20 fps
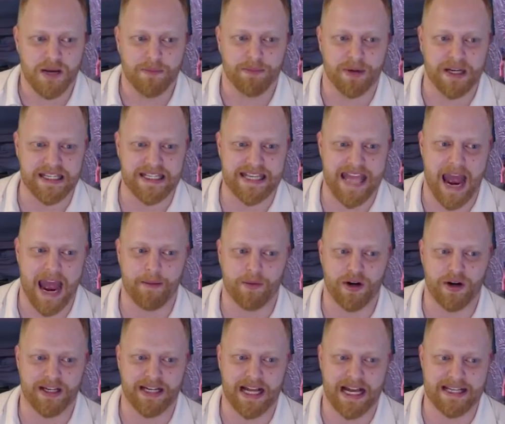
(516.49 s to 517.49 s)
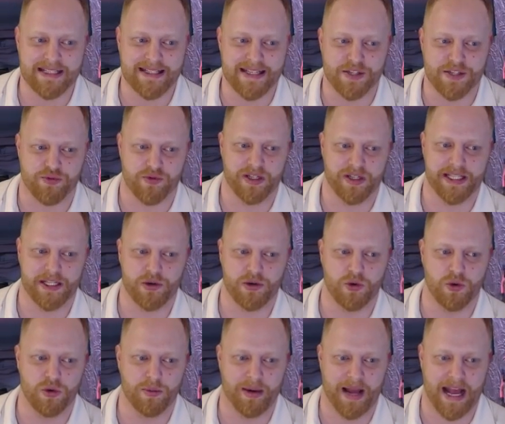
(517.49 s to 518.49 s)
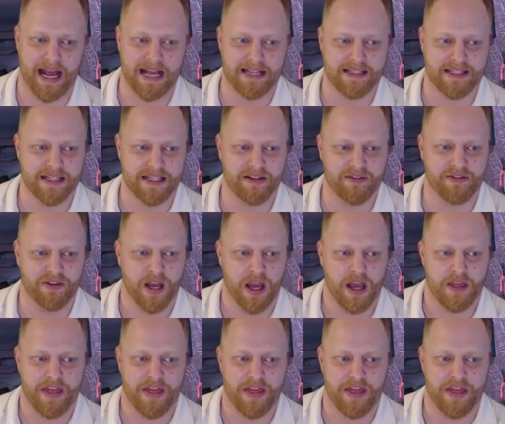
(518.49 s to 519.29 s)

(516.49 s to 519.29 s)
but Gamaran has this really cool passive